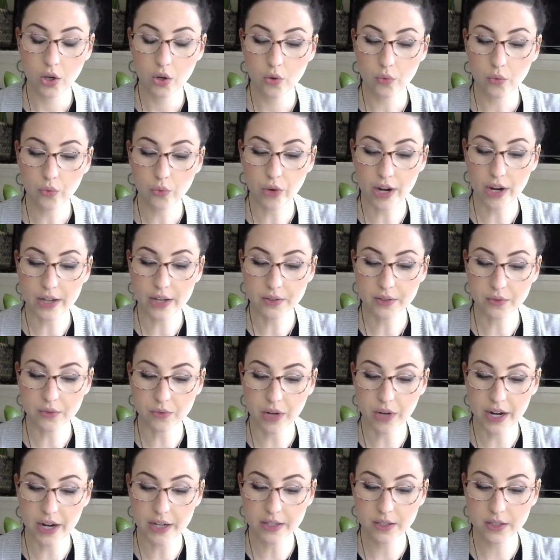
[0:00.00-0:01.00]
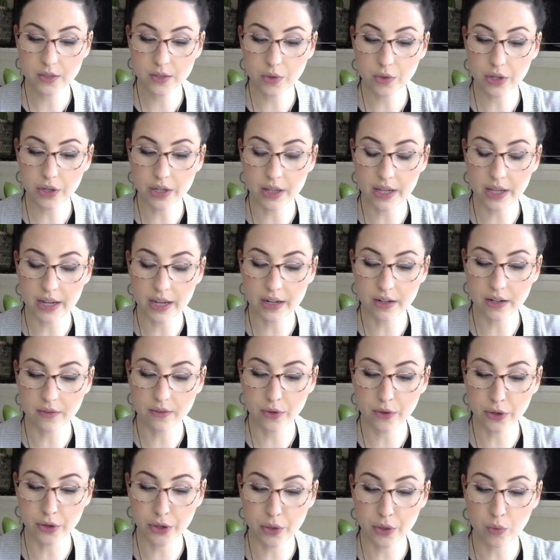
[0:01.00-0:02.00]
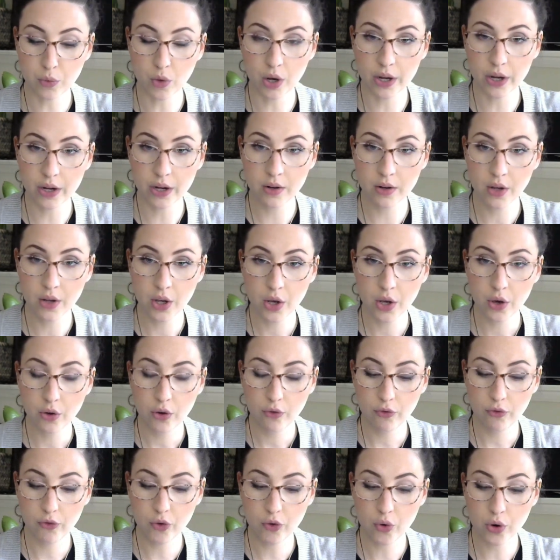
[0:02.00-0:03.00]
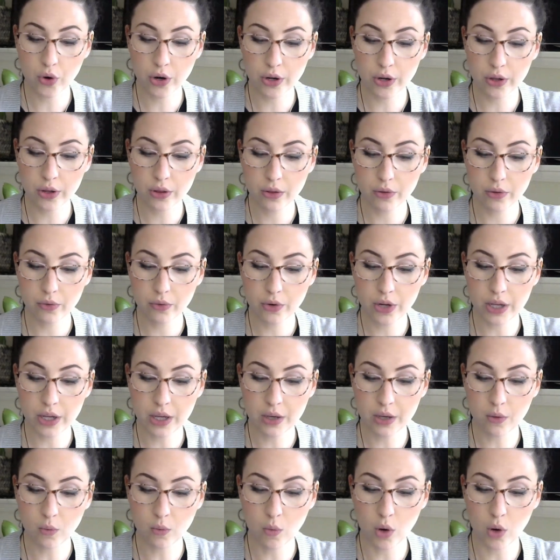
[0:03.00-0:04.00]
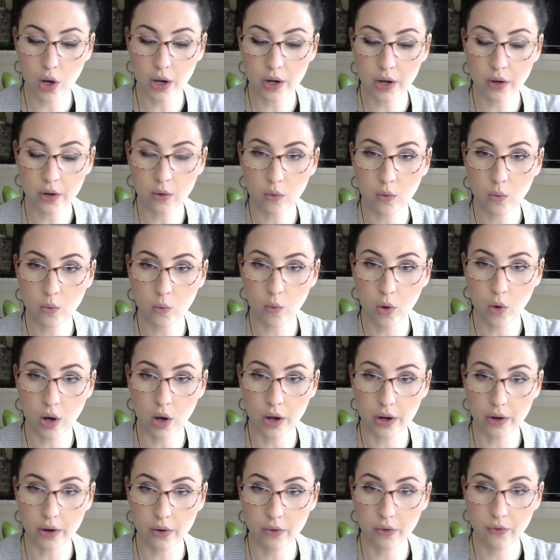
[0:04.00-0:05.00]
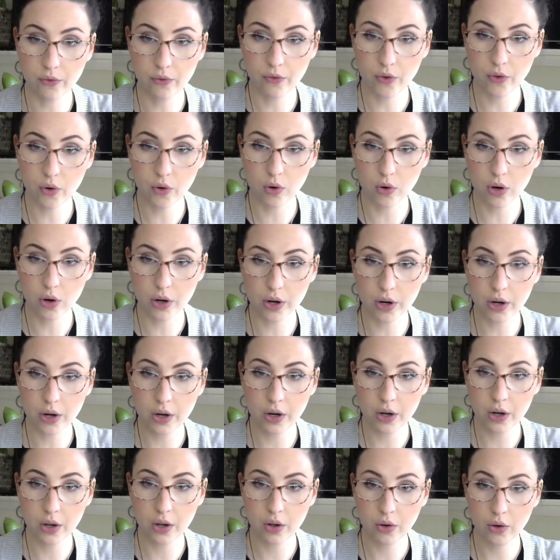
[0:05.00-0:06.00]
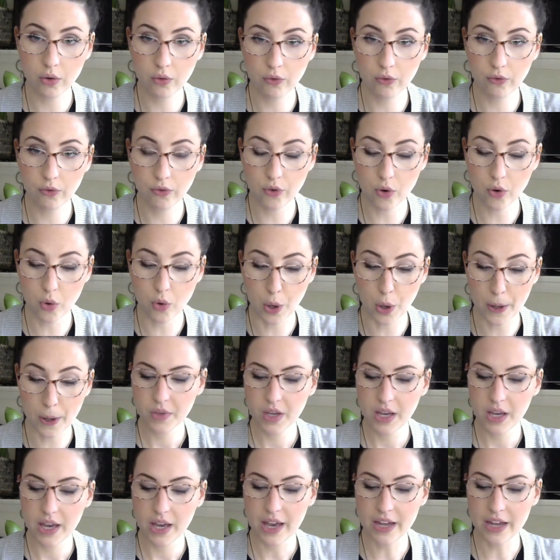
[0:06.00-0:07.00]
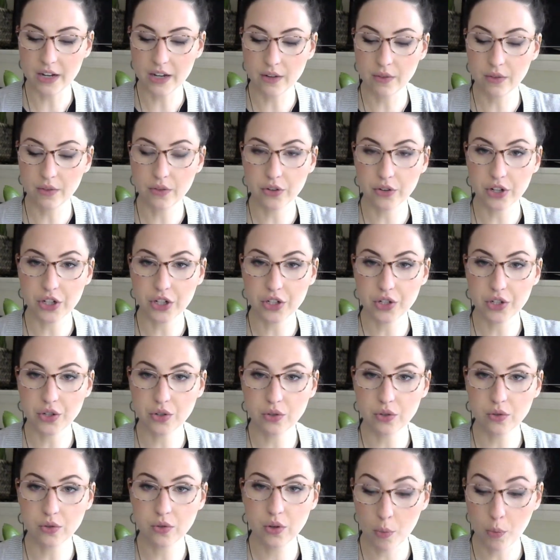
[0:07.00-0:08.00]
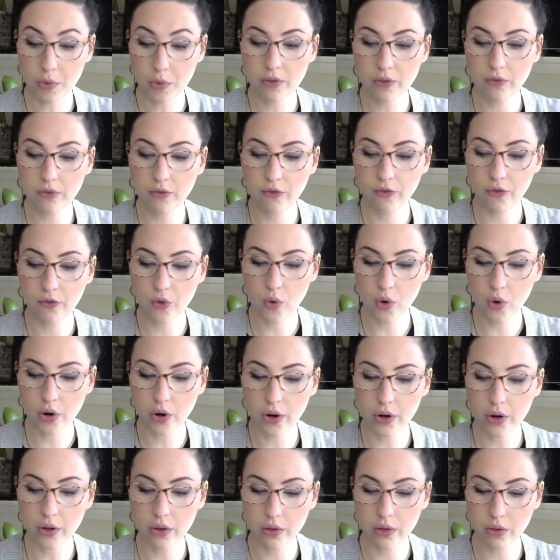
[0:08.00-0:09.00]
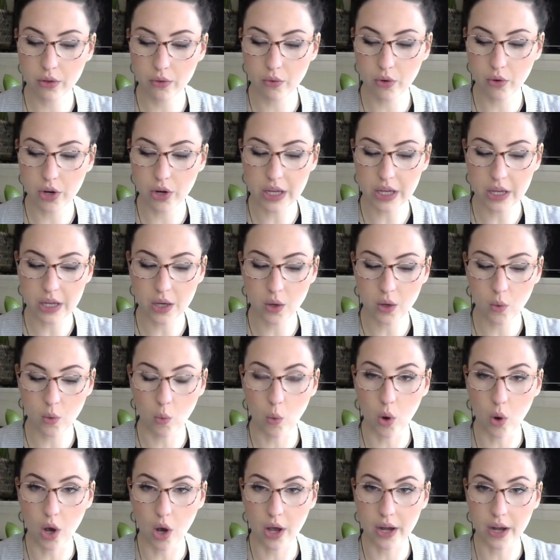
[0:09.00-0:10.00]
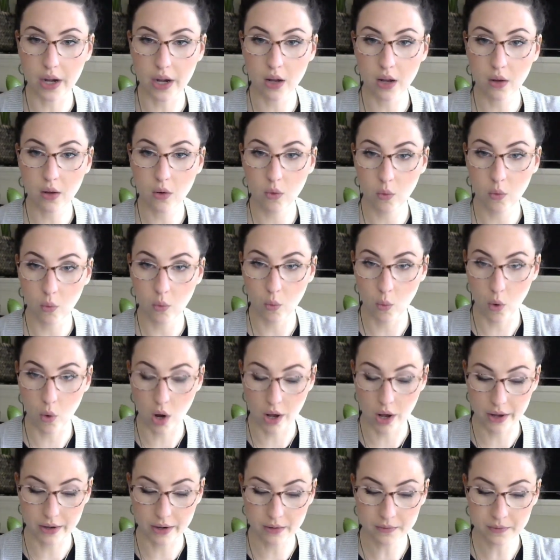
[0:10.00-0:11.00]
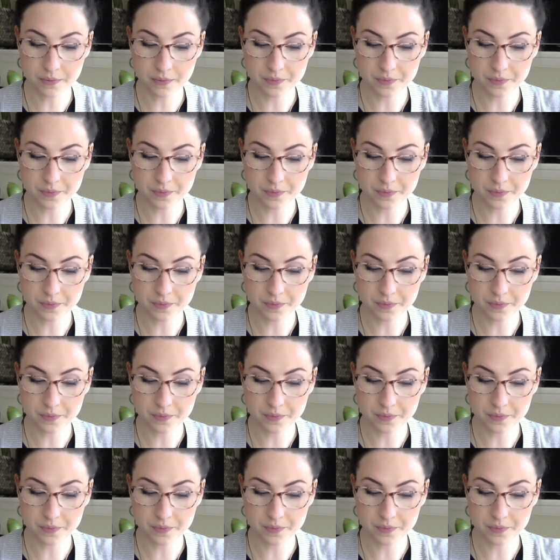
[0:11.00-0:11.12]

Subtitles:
Rest, rest, we're in the end of 31, 4, 3, 1, 1, 4, 4, end of 32, open 4, 3, 1, 1,